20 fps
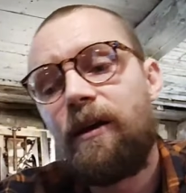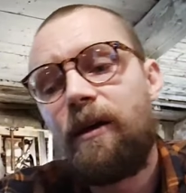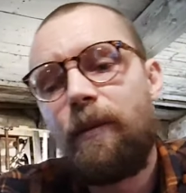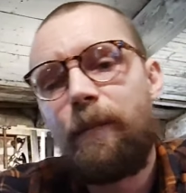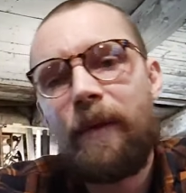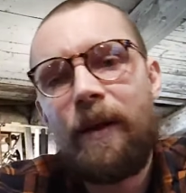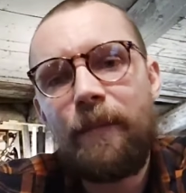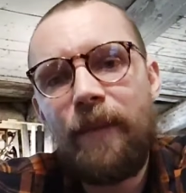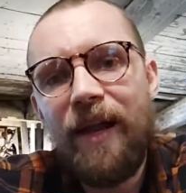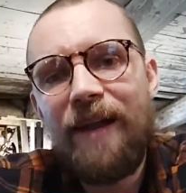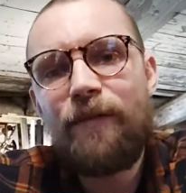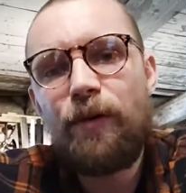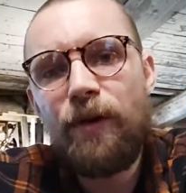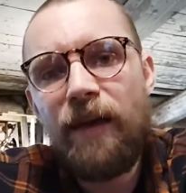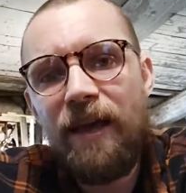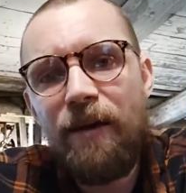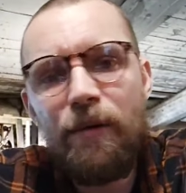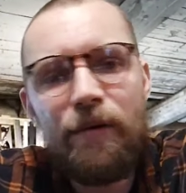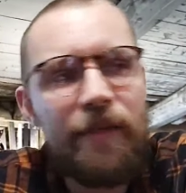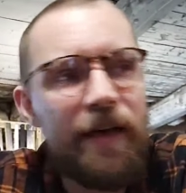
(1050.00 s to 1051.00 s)
But I'm kind of
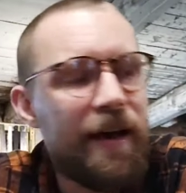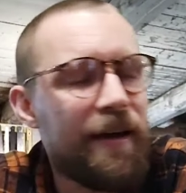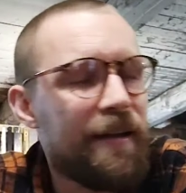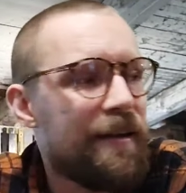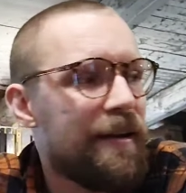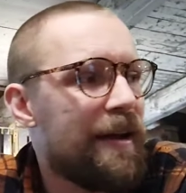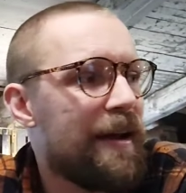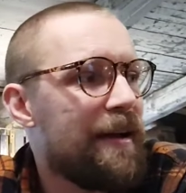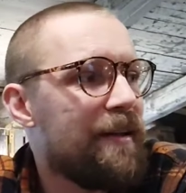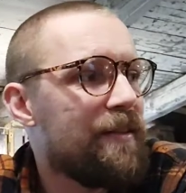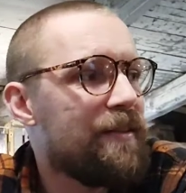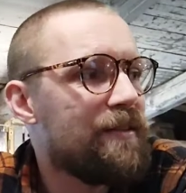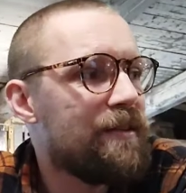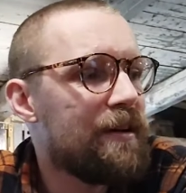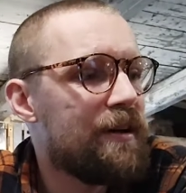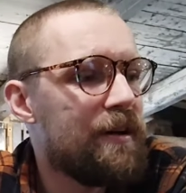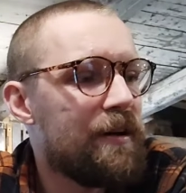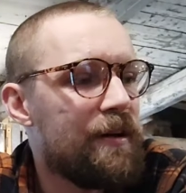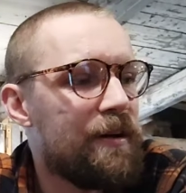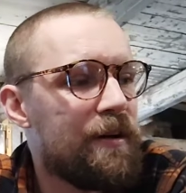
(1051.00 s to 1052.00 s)
okay with that. And
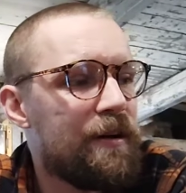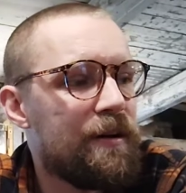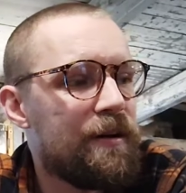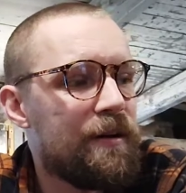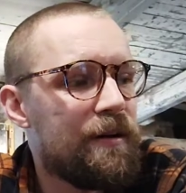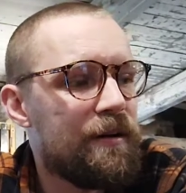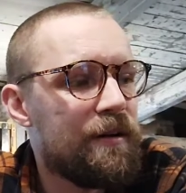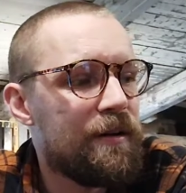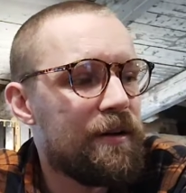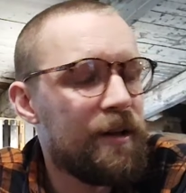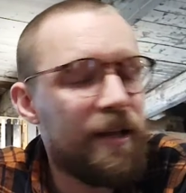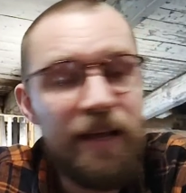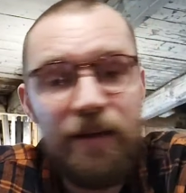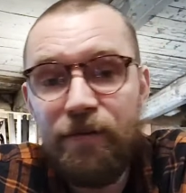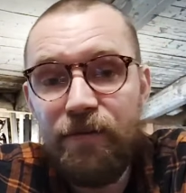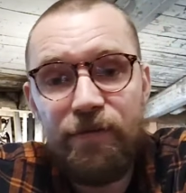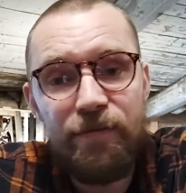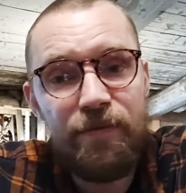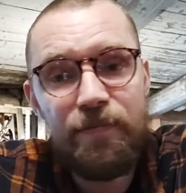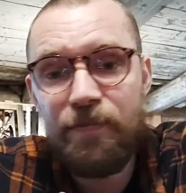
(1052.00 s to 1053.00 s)

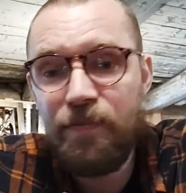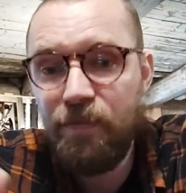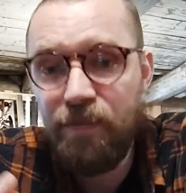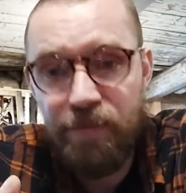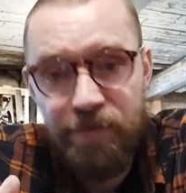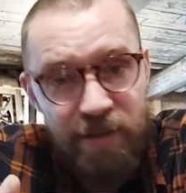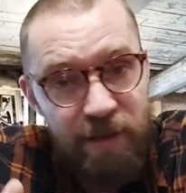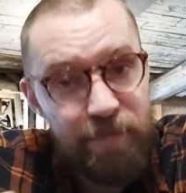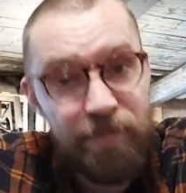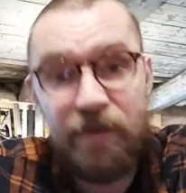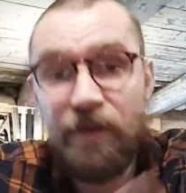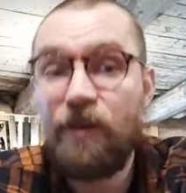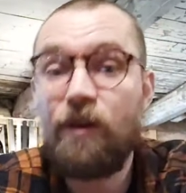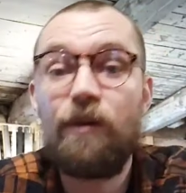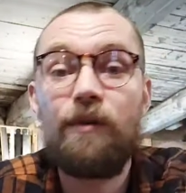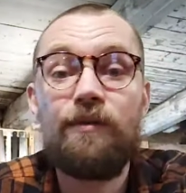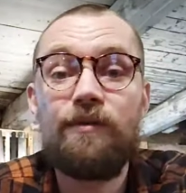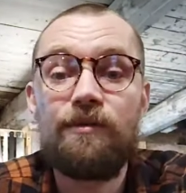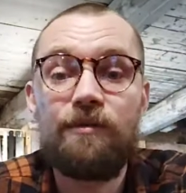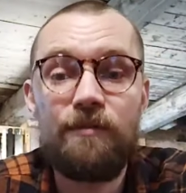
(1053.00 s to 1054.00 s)
if something
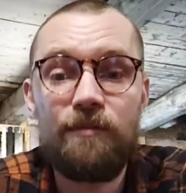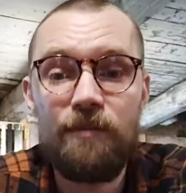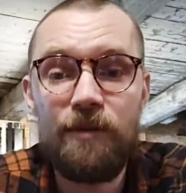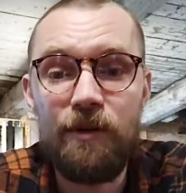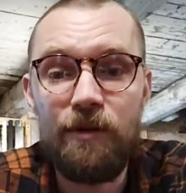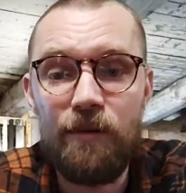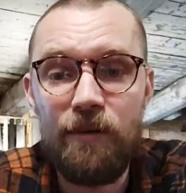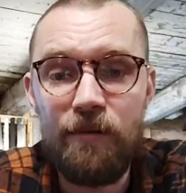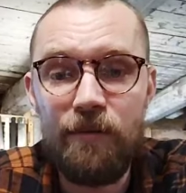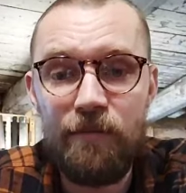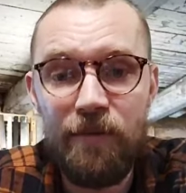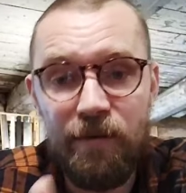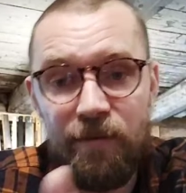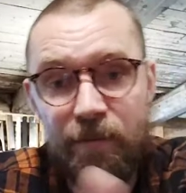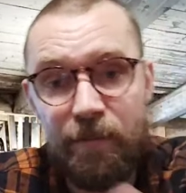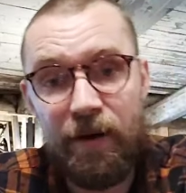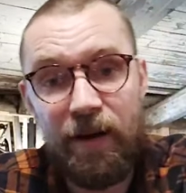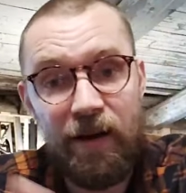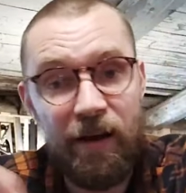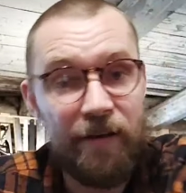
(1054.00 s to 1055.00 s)
goes, you know,
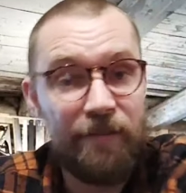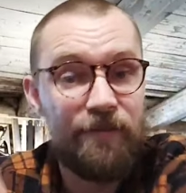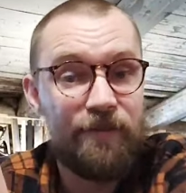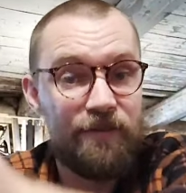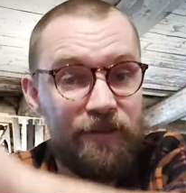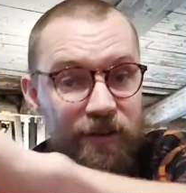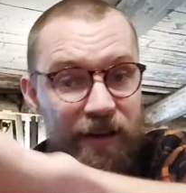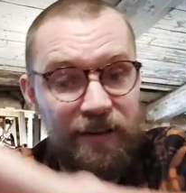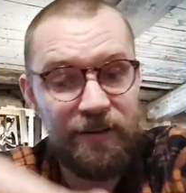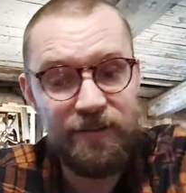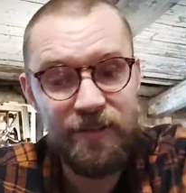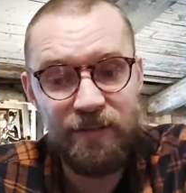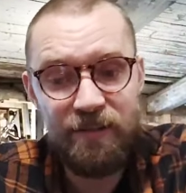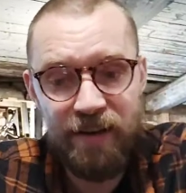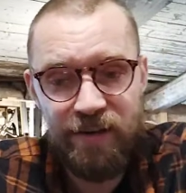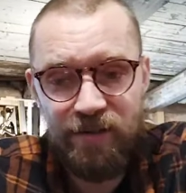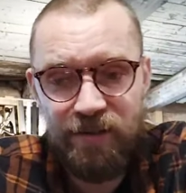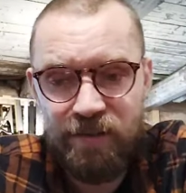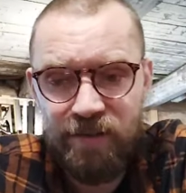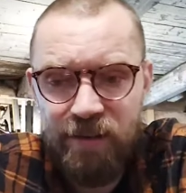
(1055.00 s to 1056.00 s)
my life changes
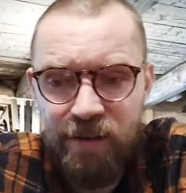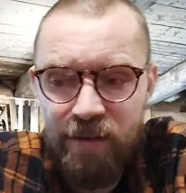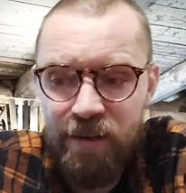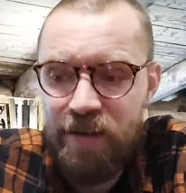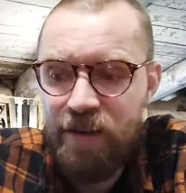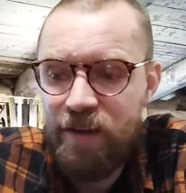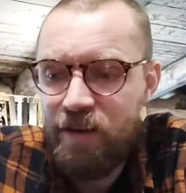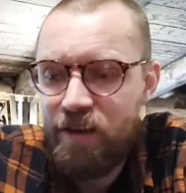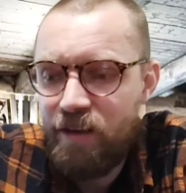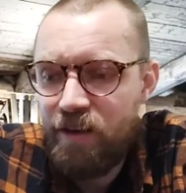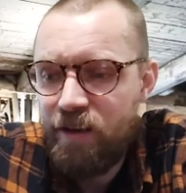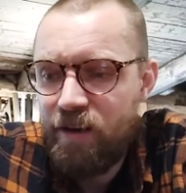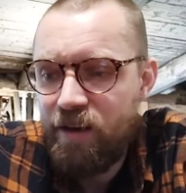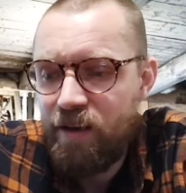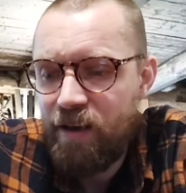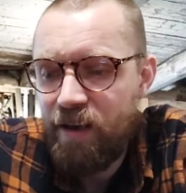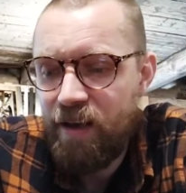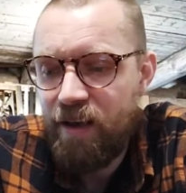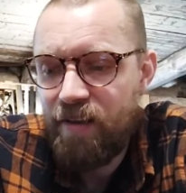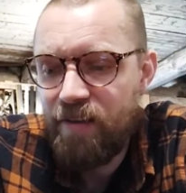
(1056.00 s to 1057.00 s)
direction
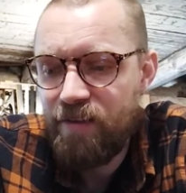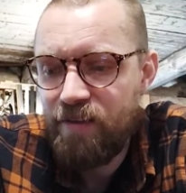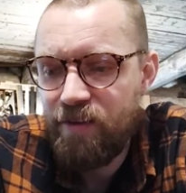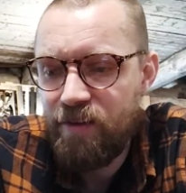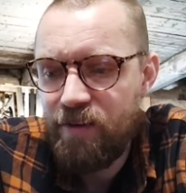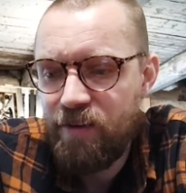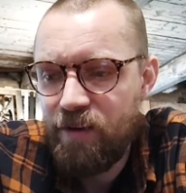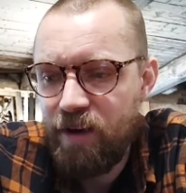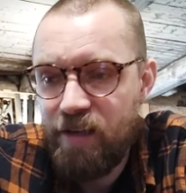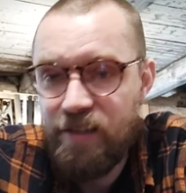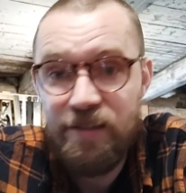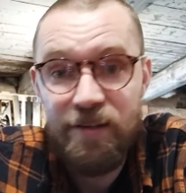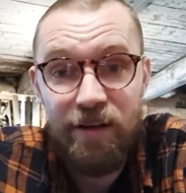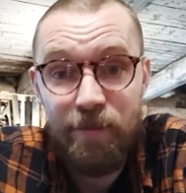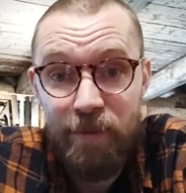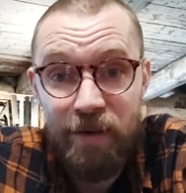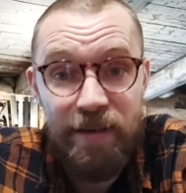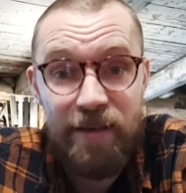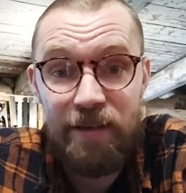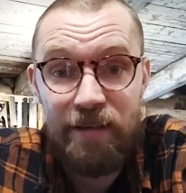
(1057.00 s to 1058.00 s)
and I start
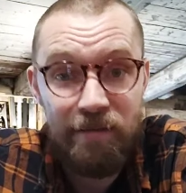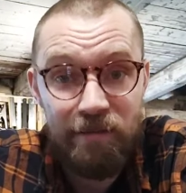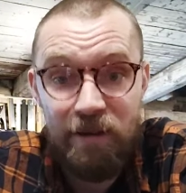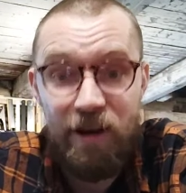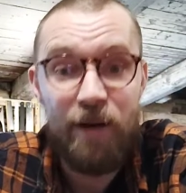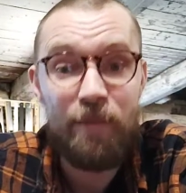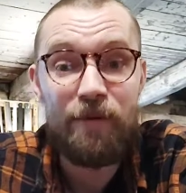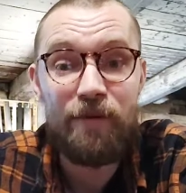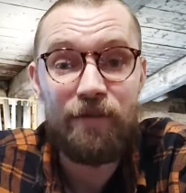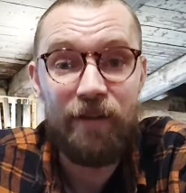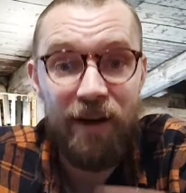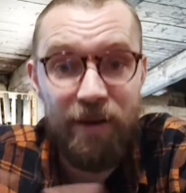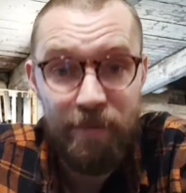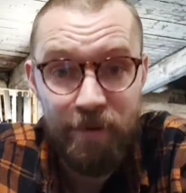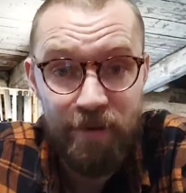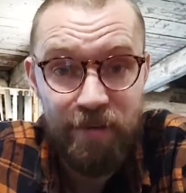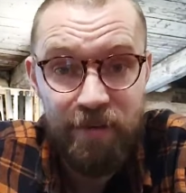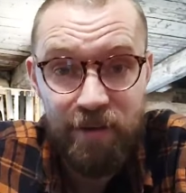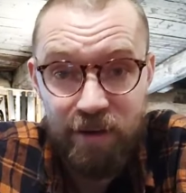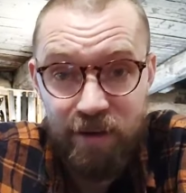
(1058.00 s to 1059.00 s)
making carbon fiber
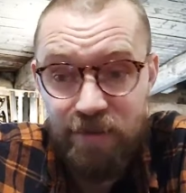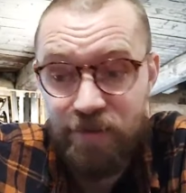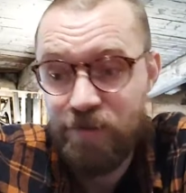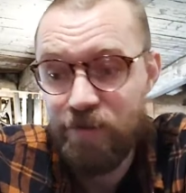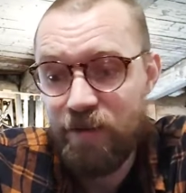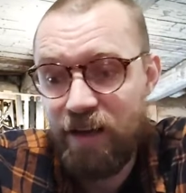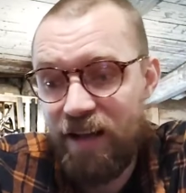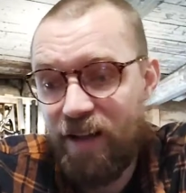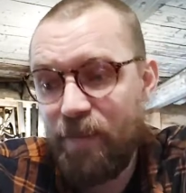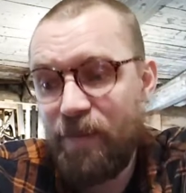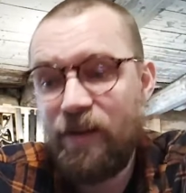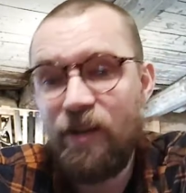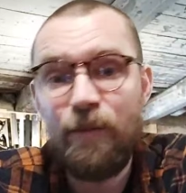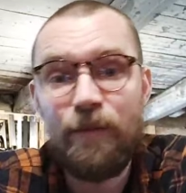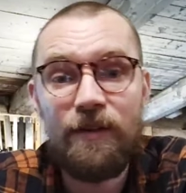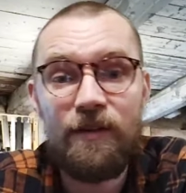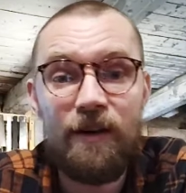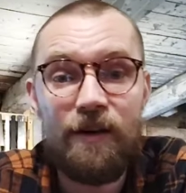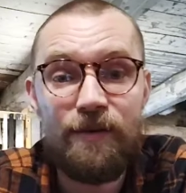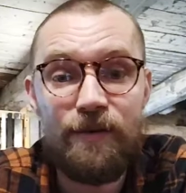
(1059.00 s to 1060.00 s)
guitars or aluminium
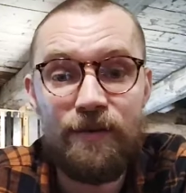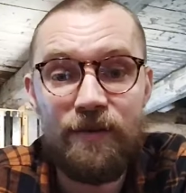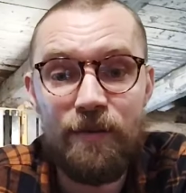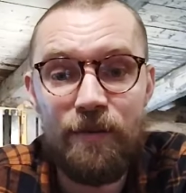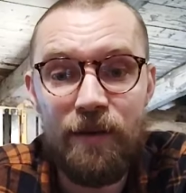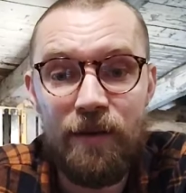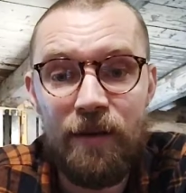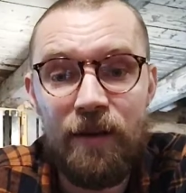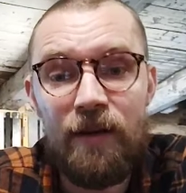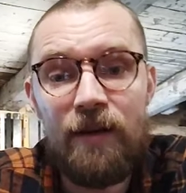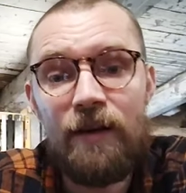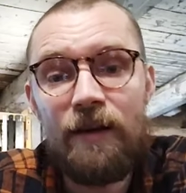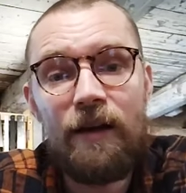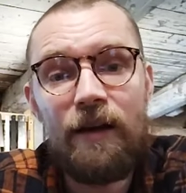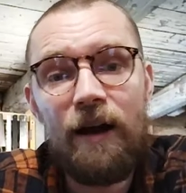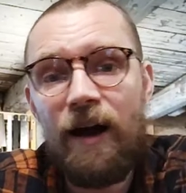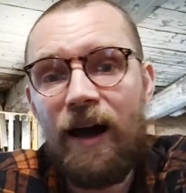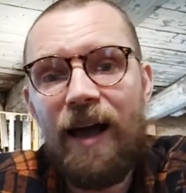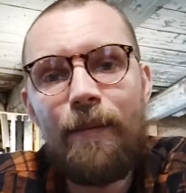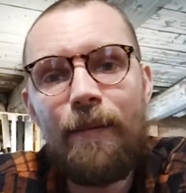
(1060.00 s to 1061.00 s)
guitars or something,
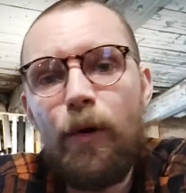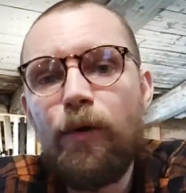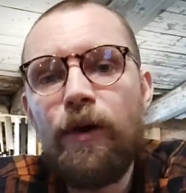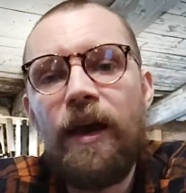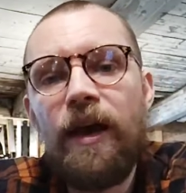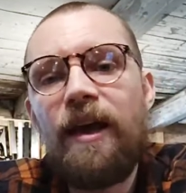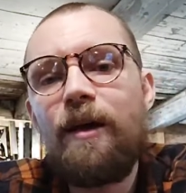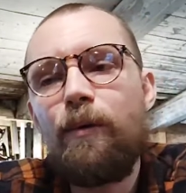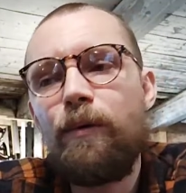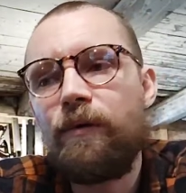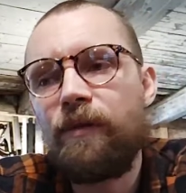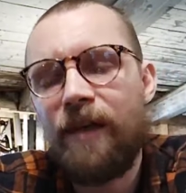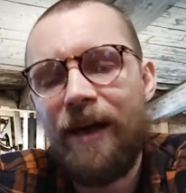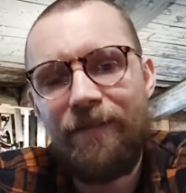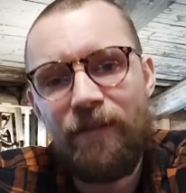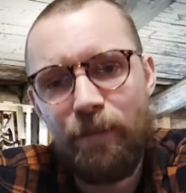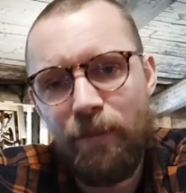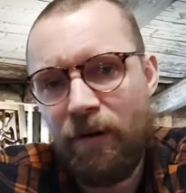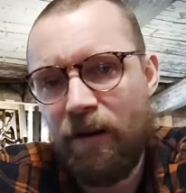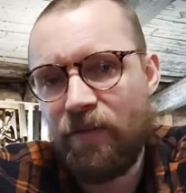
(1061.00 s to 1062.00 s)
I am okay with
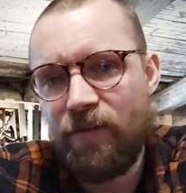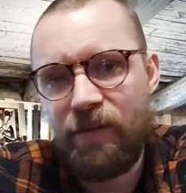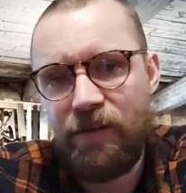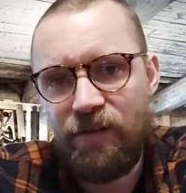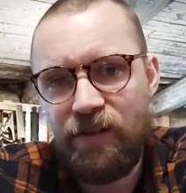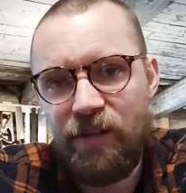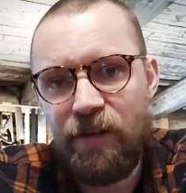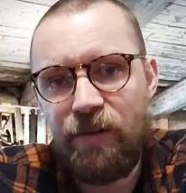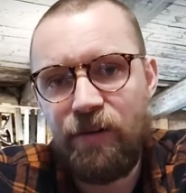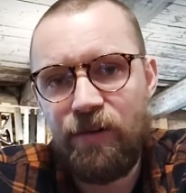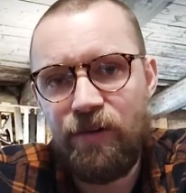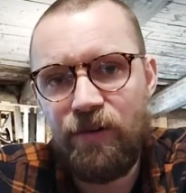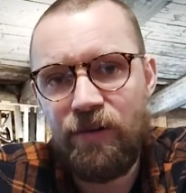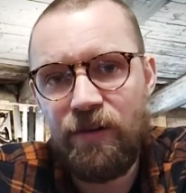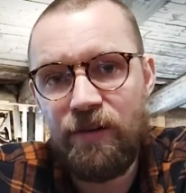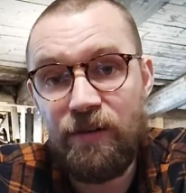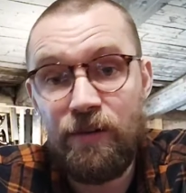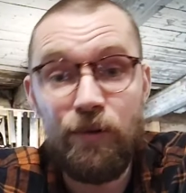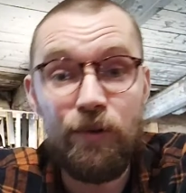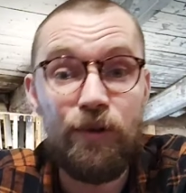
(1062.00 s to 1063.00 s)
having planted a shitload of
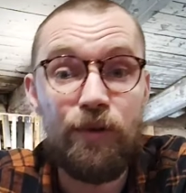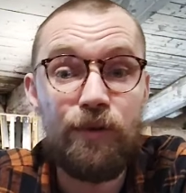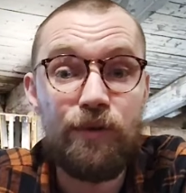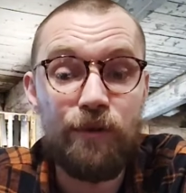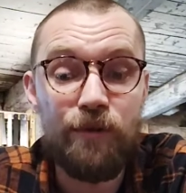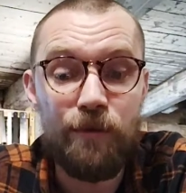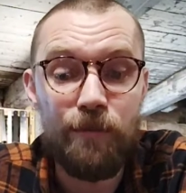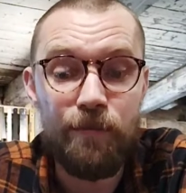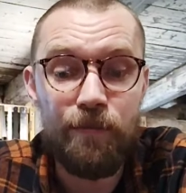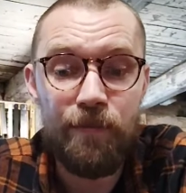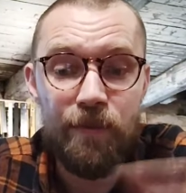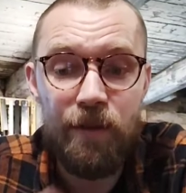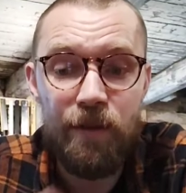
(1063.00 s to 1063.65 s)
trees and not using them,